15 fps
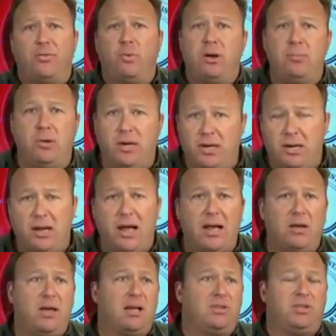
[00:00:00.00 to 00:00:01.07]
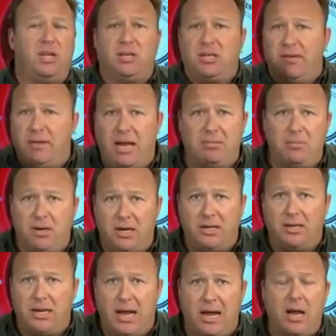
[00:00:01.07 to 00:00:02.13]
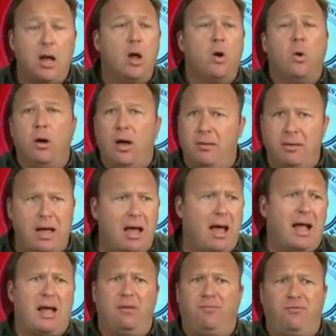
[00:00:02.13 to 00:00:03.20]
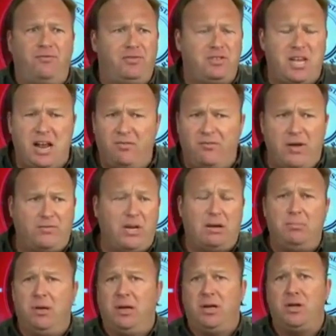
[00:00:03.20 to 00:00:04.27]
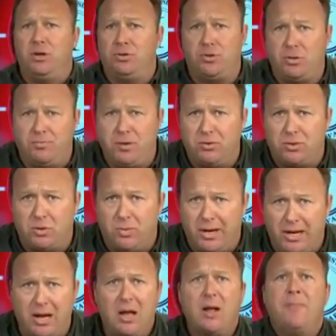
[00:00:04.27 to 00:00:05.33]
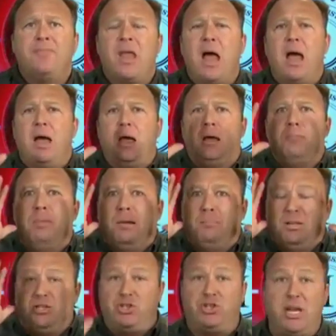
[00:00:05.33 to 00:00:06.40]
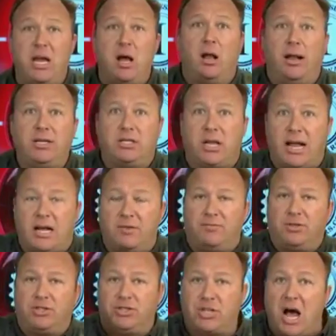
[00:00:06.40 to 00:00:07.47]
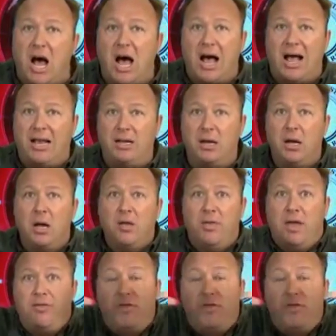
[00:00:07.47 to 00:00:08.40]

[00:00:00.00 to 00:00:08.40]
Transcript: 3 million a day. You got 6, 7, 8 million a day. I get 10, 15 million YouTube views a week. But still, it's like a facade that